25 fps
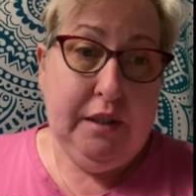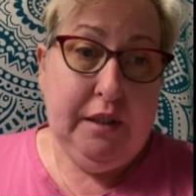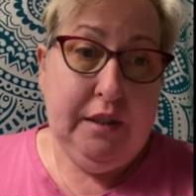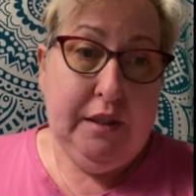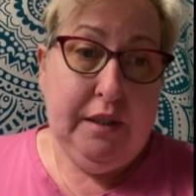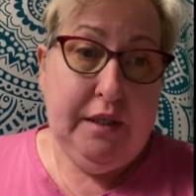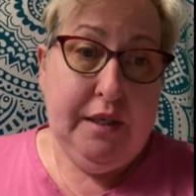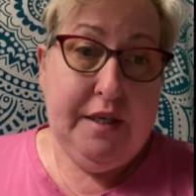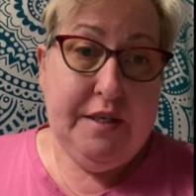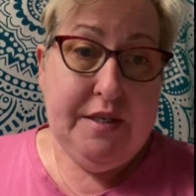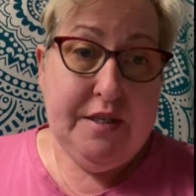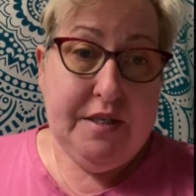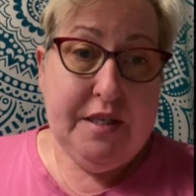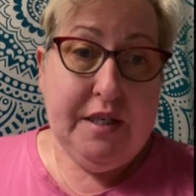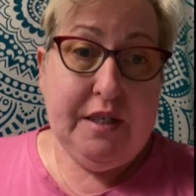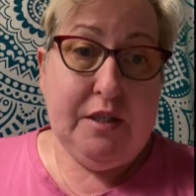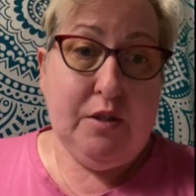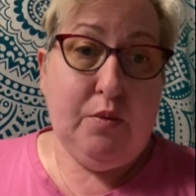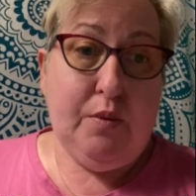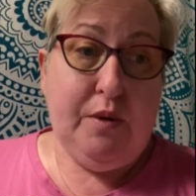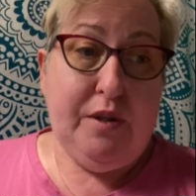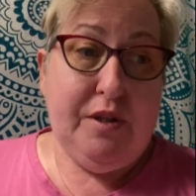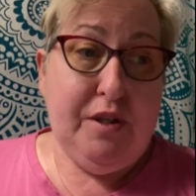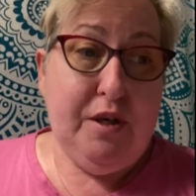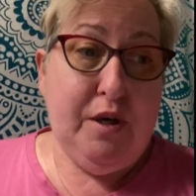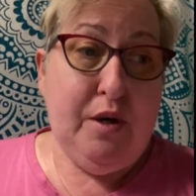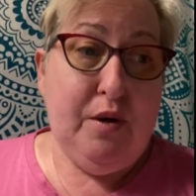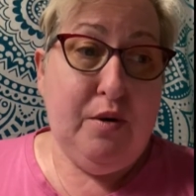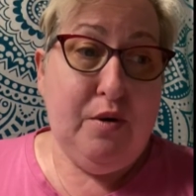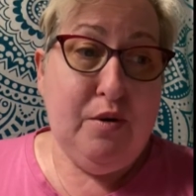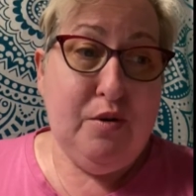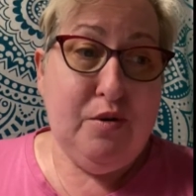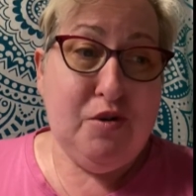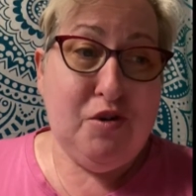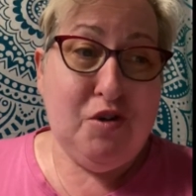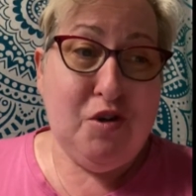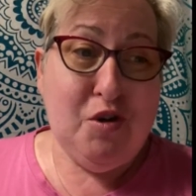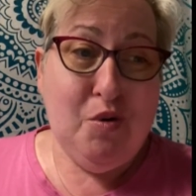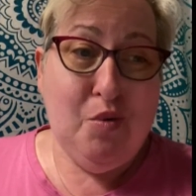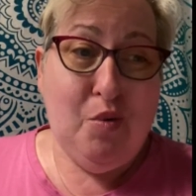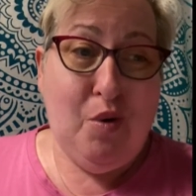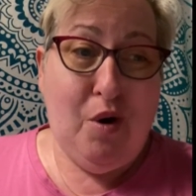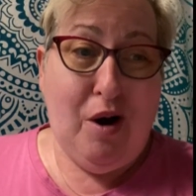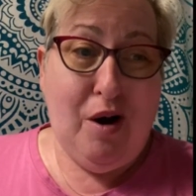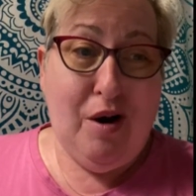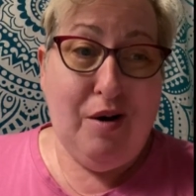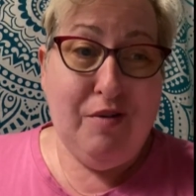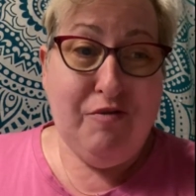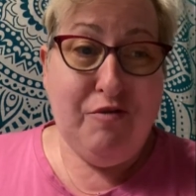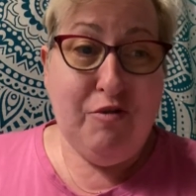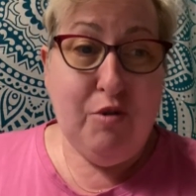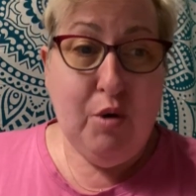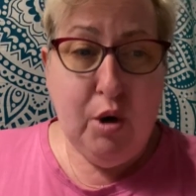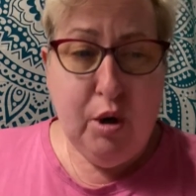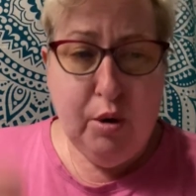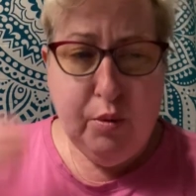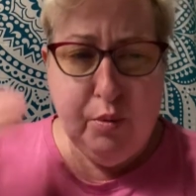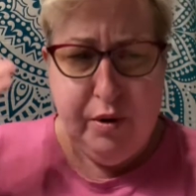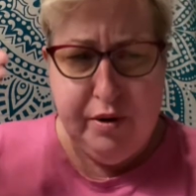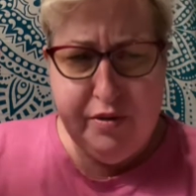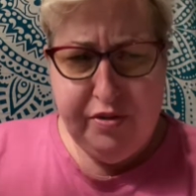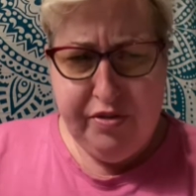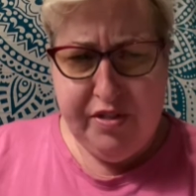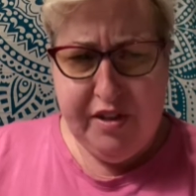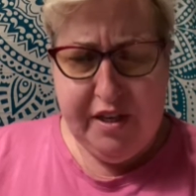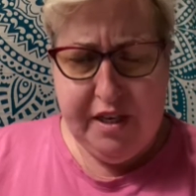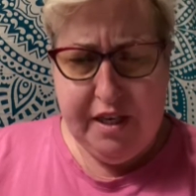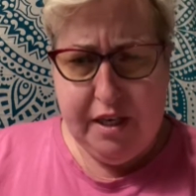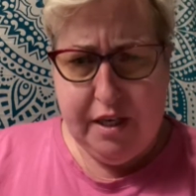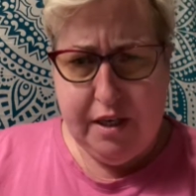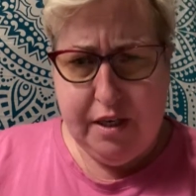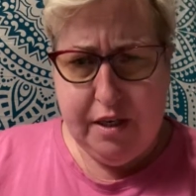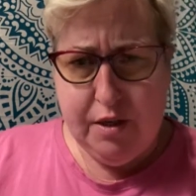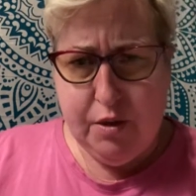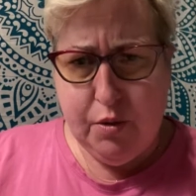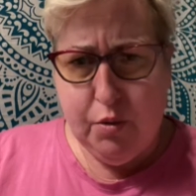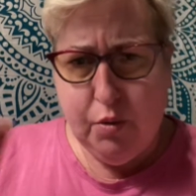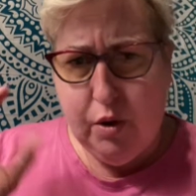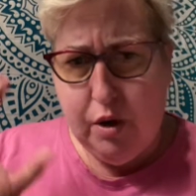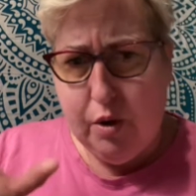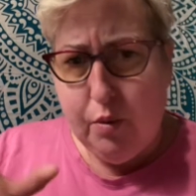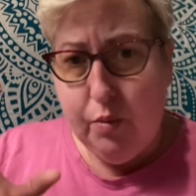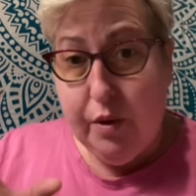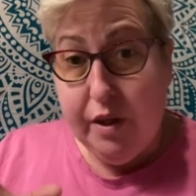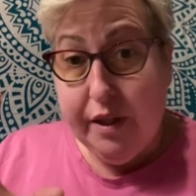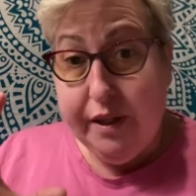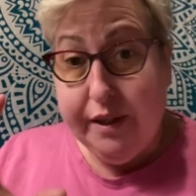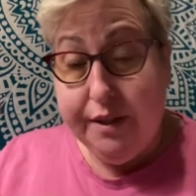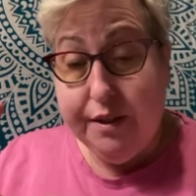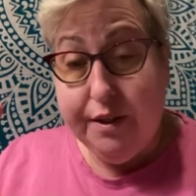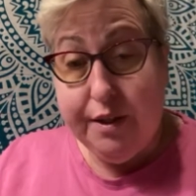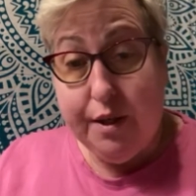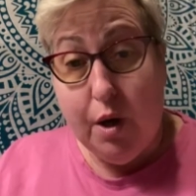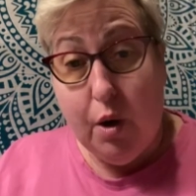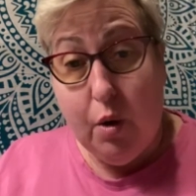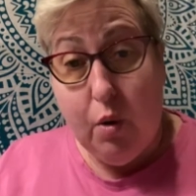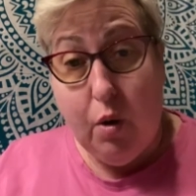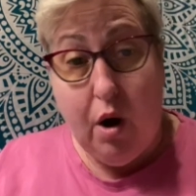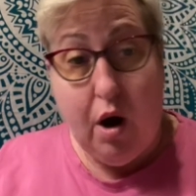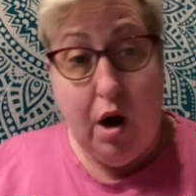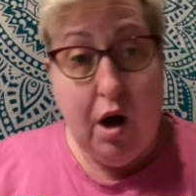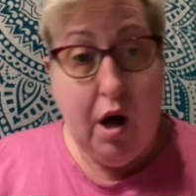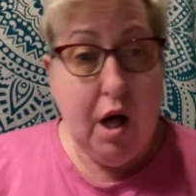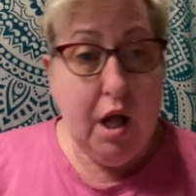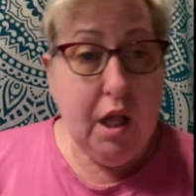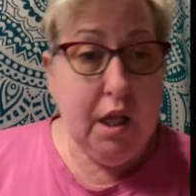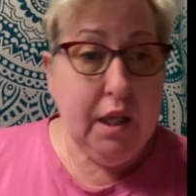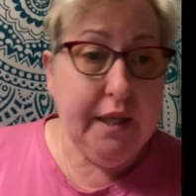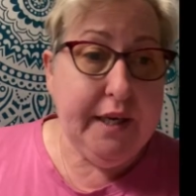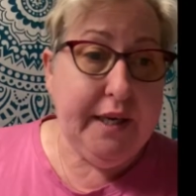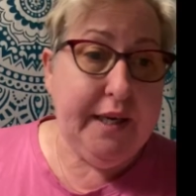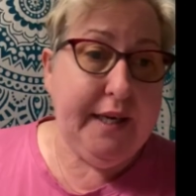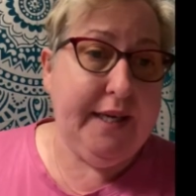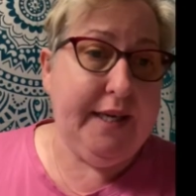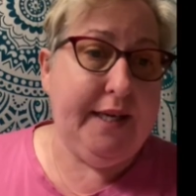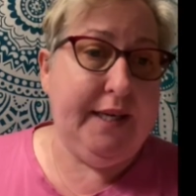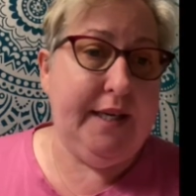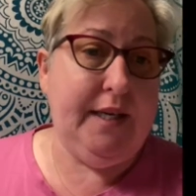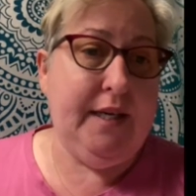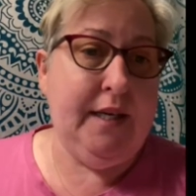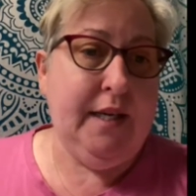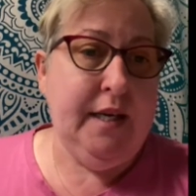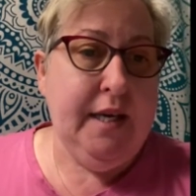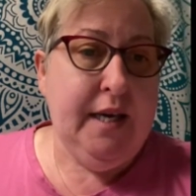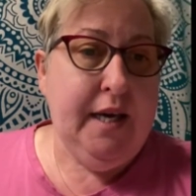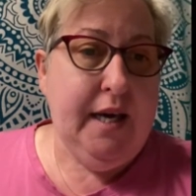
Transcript: He sticks with those who are forward-thinking, who are willing to go all in,